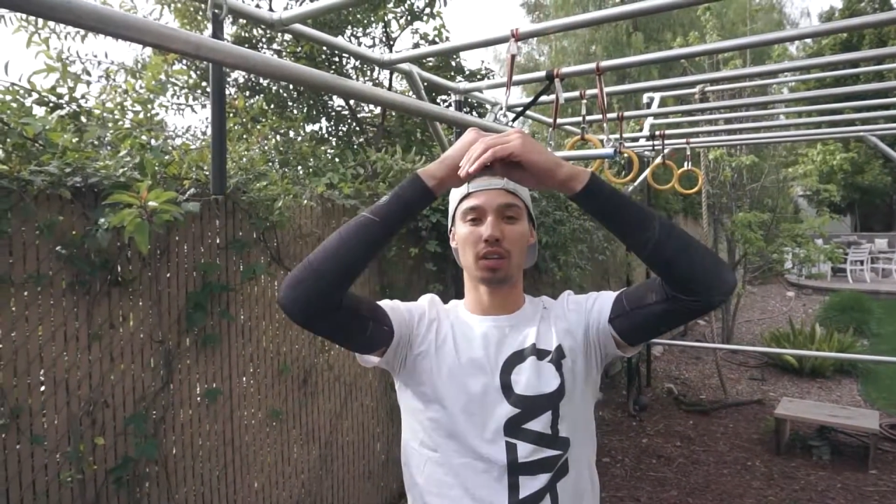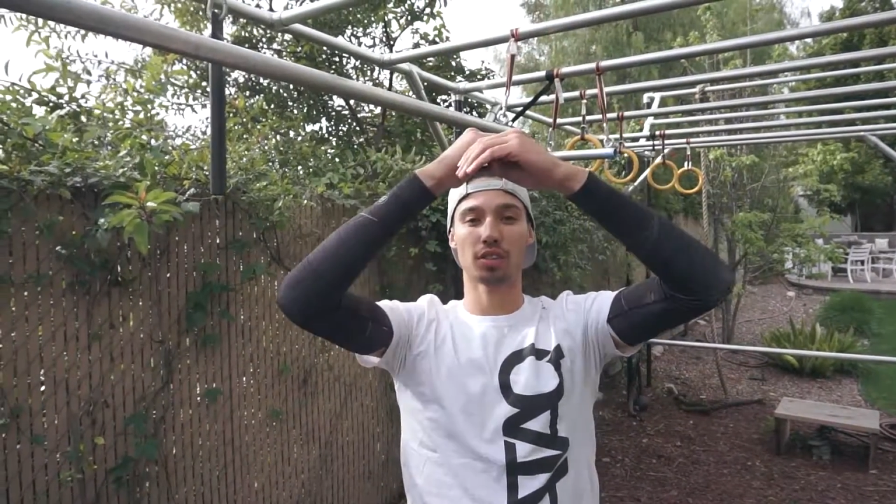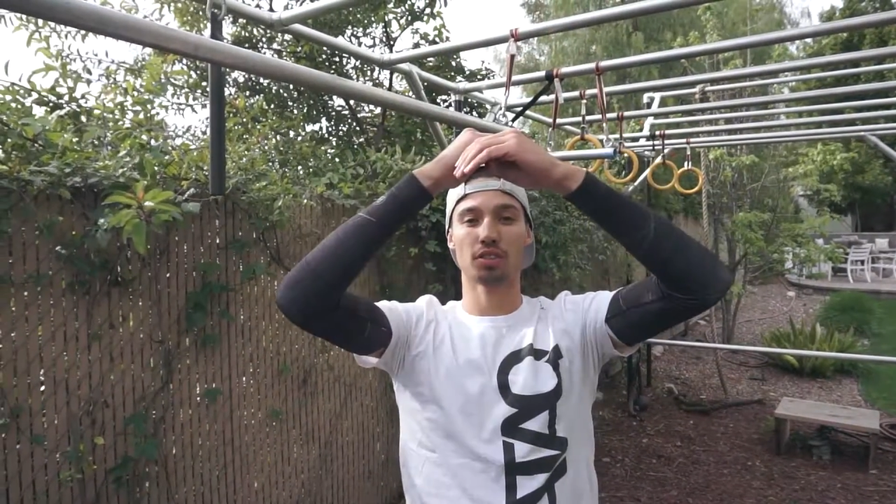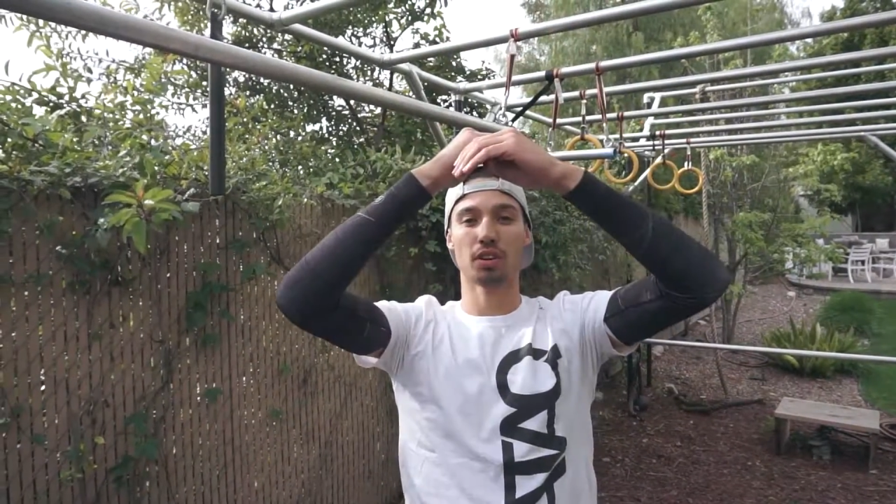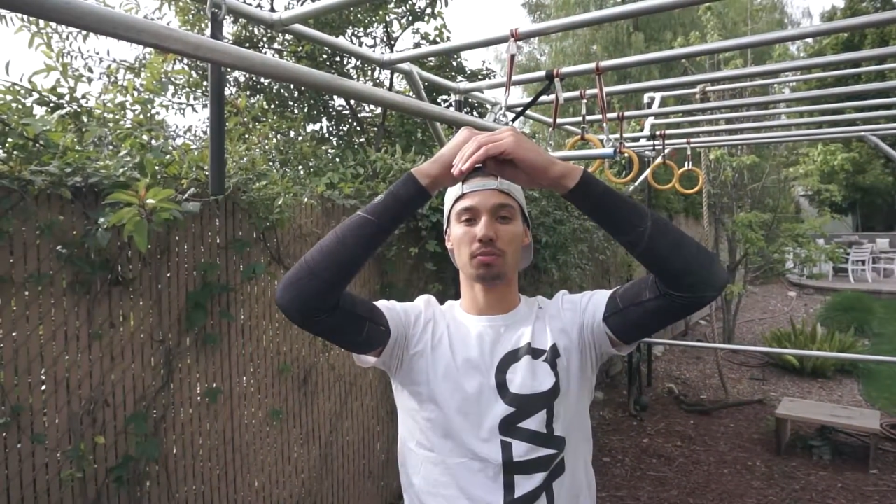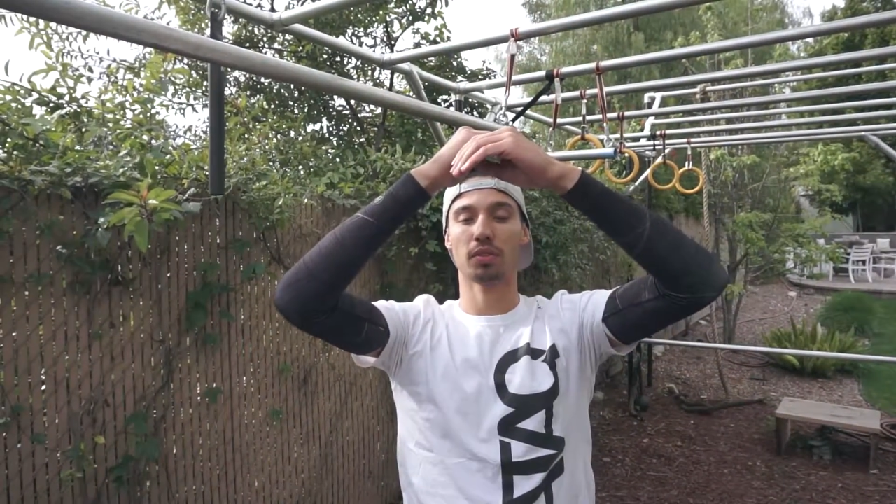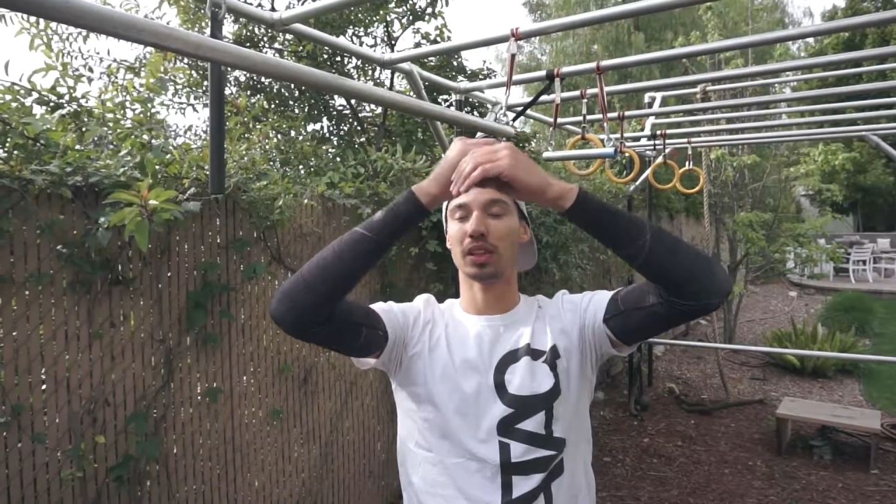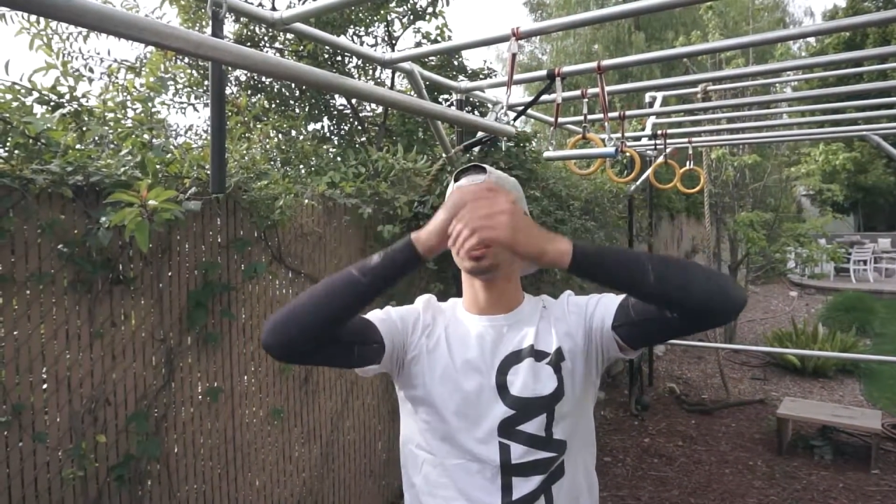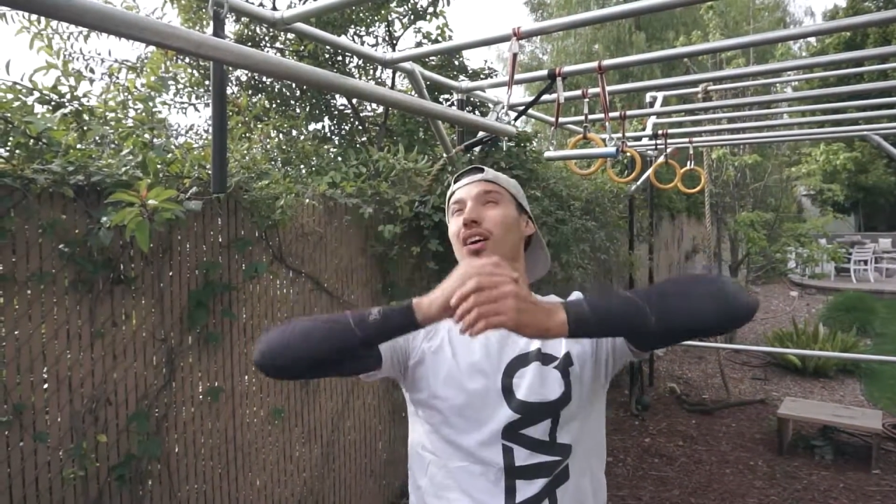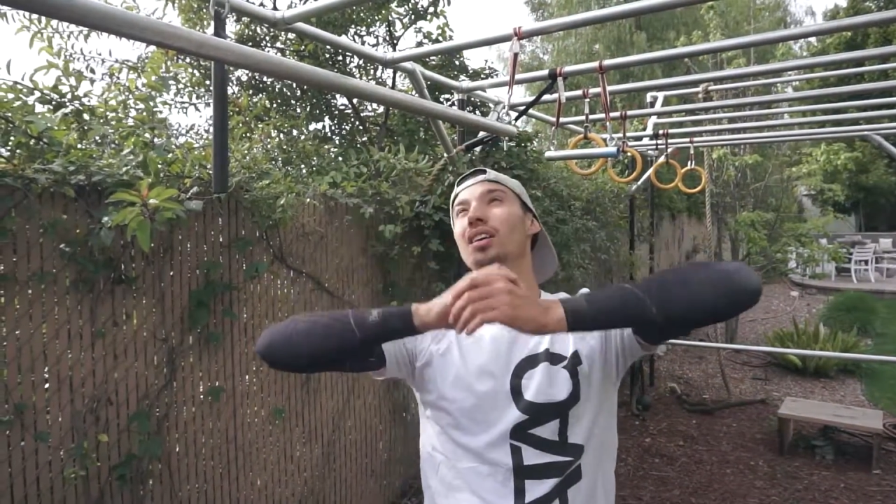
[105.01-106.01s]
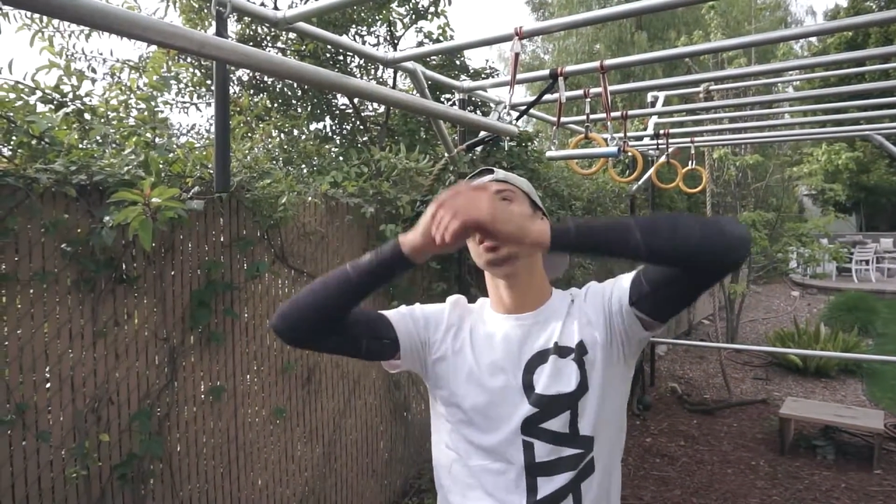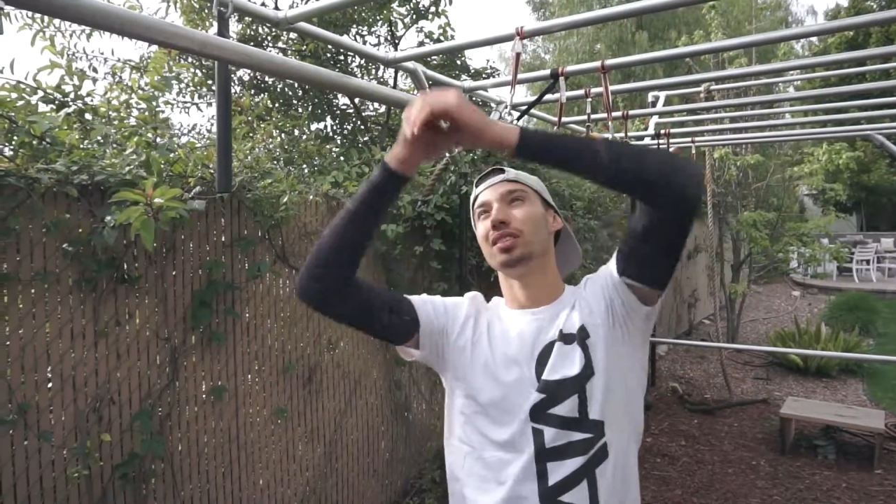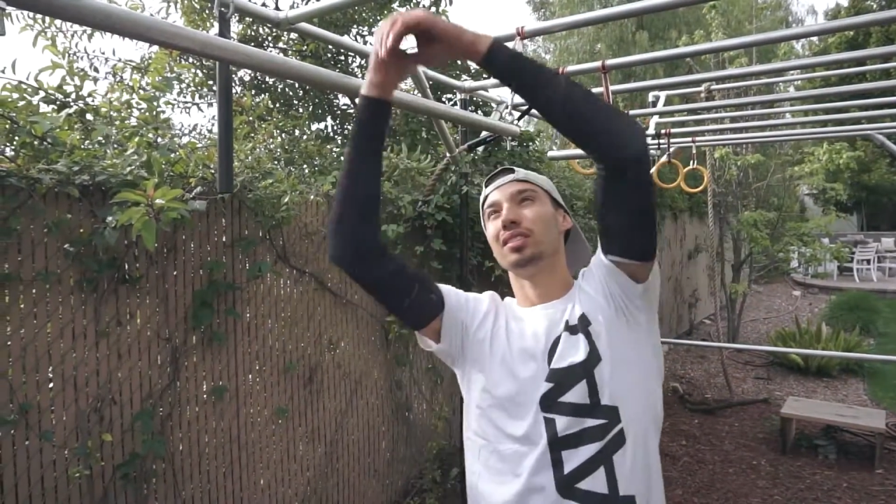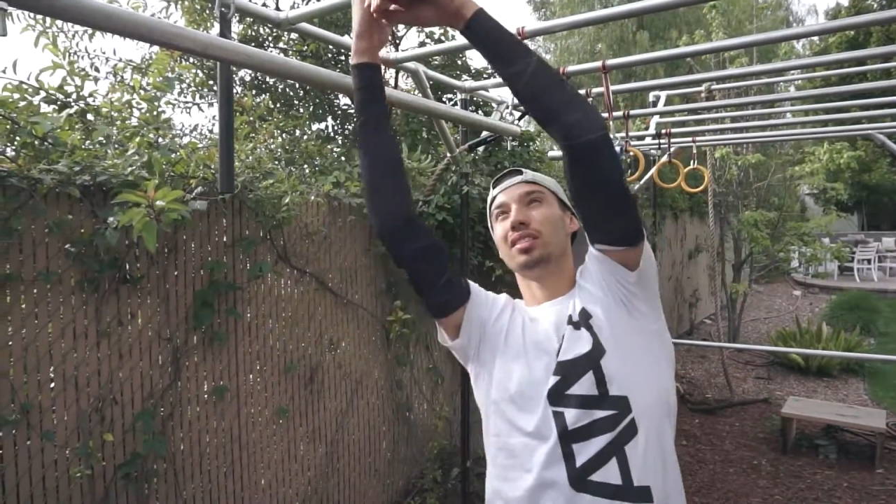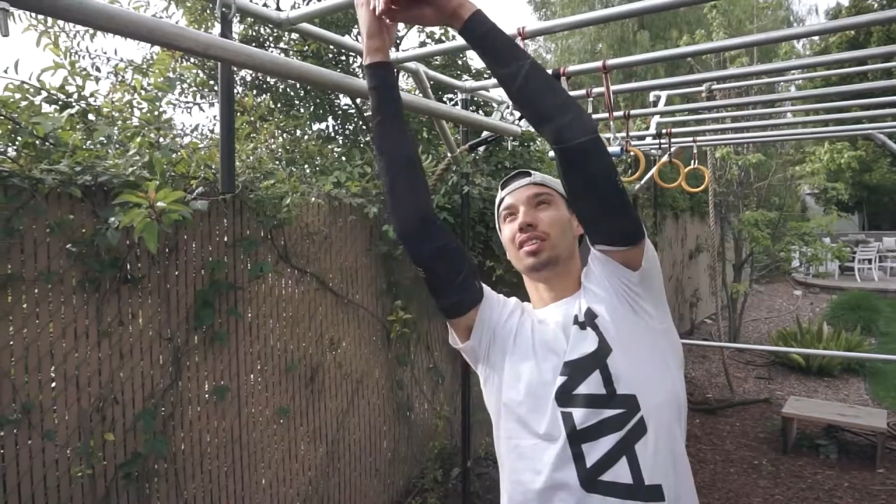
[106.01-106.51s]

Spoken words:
cross your arms over like this,